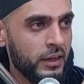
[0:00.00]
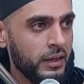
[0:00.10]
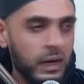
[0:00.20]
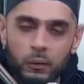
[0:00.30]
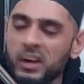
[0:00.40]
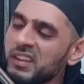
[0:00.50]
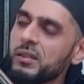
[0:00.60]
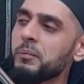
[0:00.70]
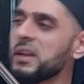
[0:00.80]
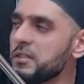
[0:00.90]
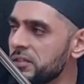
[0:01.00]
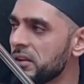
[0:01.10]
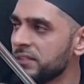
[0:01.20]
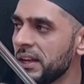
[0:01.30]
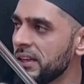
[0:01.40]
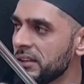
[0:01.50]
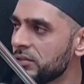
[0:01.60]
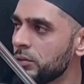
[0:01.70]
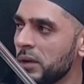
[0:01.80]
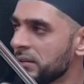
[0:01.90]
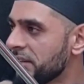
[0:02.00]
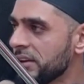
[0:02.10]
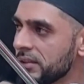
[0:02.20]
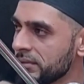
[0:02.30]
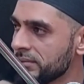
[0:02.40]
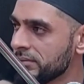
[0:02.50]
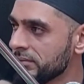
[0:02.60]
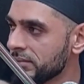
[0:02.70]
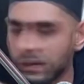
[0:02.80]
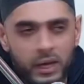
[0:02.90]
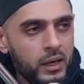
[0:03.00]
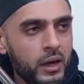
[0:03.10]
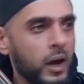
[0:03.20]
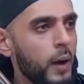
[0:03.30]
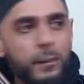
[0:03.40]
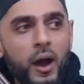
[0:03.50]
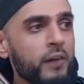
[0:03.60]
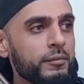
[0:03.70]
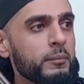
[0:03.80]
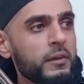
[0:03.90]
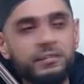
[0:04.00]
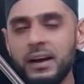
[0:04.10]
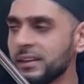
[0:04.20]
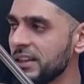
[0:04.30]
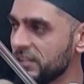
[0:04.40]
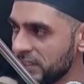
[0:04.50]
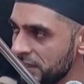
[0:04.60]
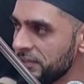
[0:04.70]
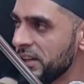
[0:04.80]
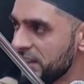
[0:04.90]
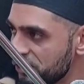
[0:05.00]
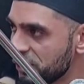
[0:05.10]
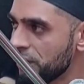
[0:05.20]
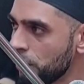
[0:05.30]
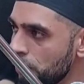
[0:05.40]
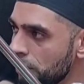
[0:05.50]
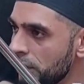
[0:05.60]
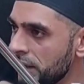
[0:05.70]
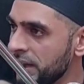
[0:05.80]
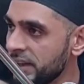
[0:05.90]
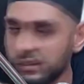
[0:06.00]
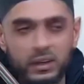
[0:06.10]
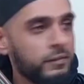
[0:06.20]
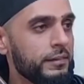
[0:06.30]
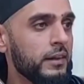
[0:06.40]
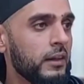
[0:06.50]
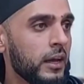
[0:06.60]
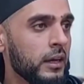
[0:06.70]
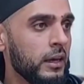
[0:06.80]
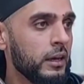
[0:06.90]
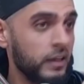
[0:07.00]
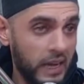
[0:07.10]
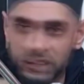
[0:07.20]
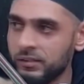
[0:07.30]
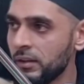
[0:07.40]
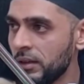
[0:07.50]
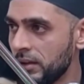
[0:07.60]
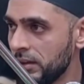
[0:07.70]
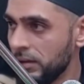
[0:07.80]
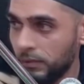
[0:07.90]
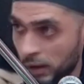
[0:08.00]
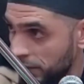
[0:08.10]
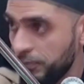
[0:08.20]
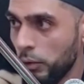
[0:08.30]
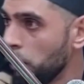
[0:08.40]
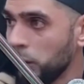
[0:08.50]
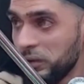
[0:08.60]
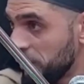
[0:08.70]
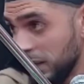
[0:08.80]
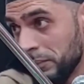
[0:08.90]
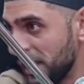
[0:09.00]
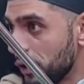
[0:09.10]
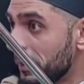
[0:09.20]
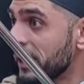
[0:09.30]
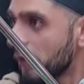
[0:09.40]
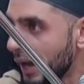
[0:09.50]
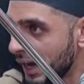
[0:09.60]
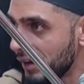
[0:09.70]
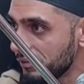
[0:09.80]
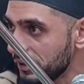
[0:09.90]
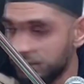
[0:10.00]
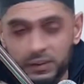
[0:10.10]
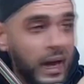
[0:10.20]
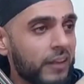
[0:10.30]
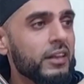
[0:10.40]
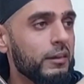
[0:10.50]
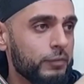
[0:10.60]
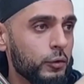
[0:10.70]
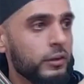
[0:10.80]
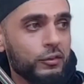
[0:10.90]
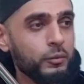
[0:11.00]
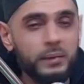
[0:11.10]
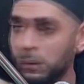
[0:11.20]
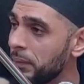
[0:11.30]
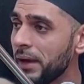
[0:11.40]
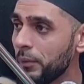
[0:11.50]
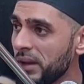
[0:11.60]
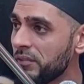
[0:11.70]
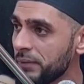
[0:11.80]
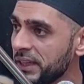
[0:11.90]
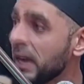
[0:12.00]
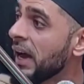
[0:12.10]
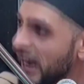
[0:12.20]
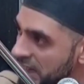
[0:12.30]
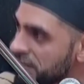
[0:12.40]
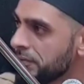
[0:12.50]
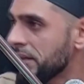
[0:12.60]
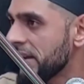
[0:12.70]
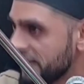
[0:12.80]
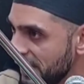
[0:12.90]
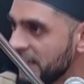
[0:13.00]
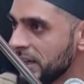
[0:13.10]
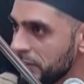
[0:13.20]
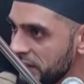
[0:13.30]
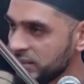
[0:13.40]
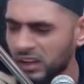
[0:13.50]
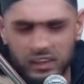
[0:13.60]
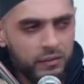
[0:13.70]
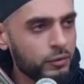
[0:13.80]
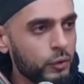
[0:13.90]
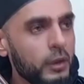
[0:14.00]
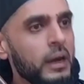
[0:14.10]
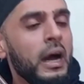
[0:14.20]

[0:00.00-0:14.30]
Now, what is the benefit of telling this to my friend? Okay, apart from the fact that he's going to feel insecure, he's going to feel like he has a flaw which he may or may not have. If he has that flaw, there should be a better way of me as a friend telling him he's got that flaw.